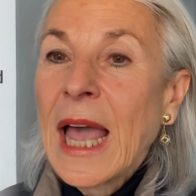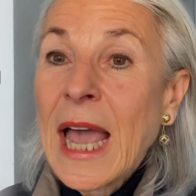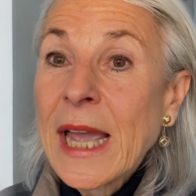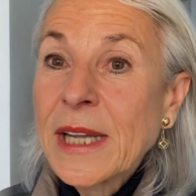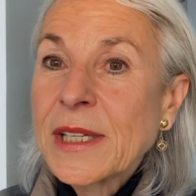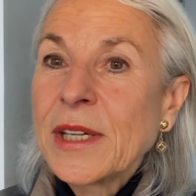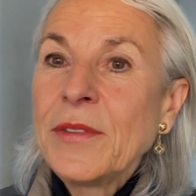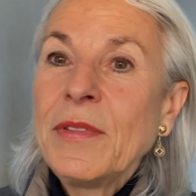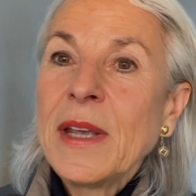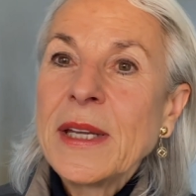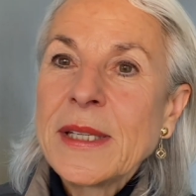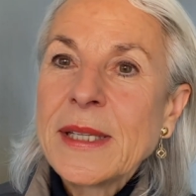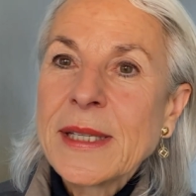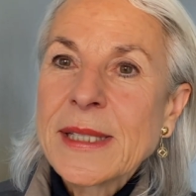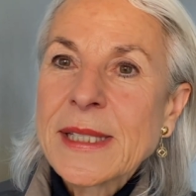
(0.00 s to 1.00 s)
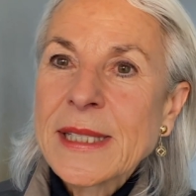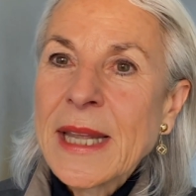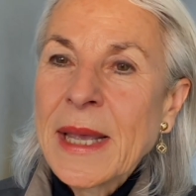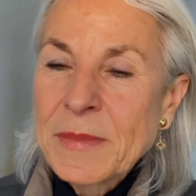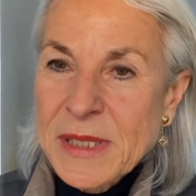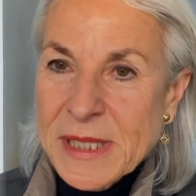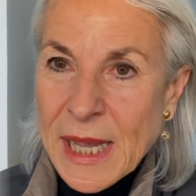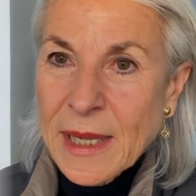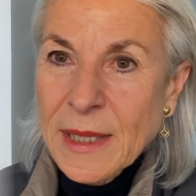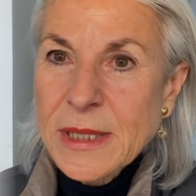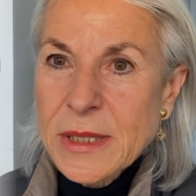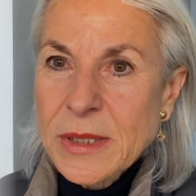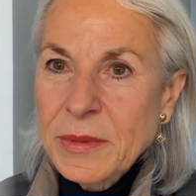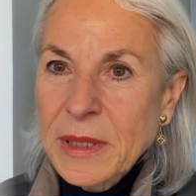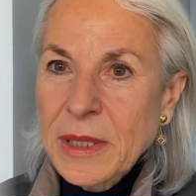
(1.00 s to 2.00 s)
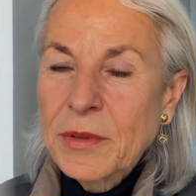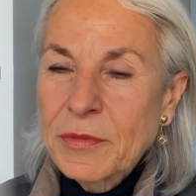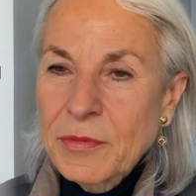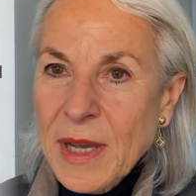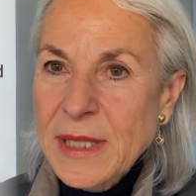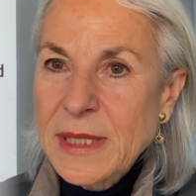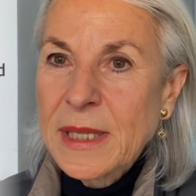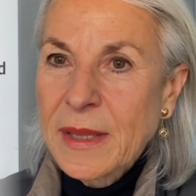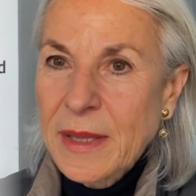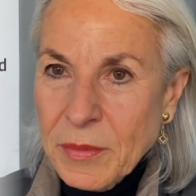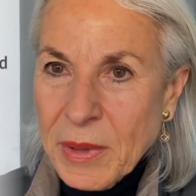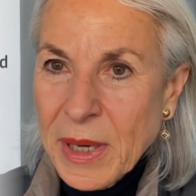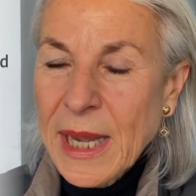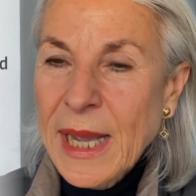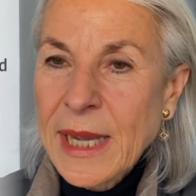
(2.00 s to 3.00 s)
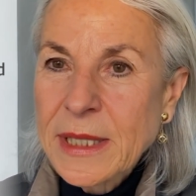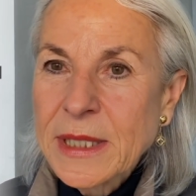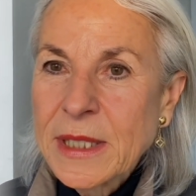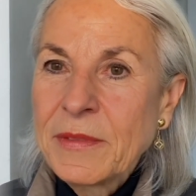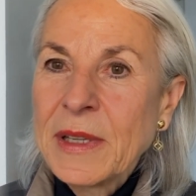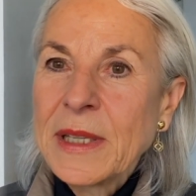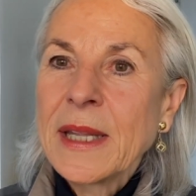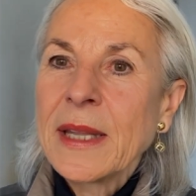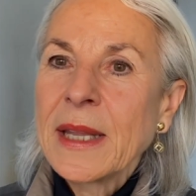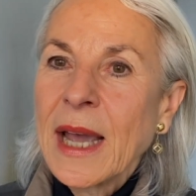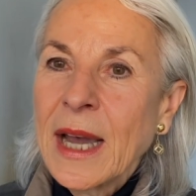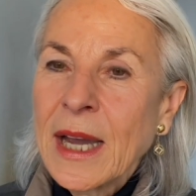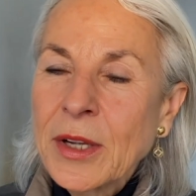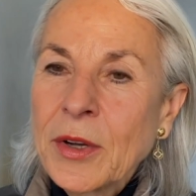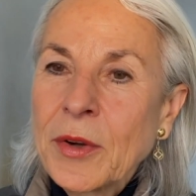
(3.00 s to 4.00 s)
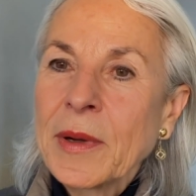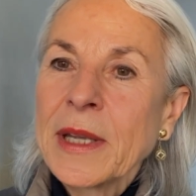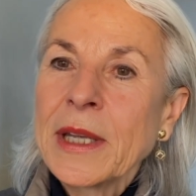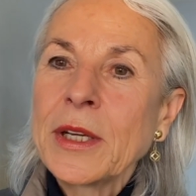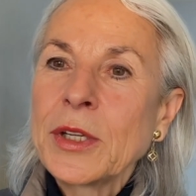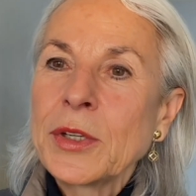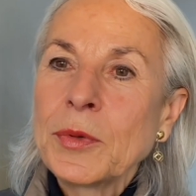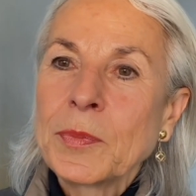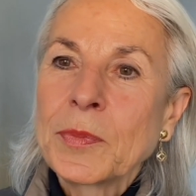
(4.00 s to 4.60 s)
activated stem cells during the fasting, they were activated, are going to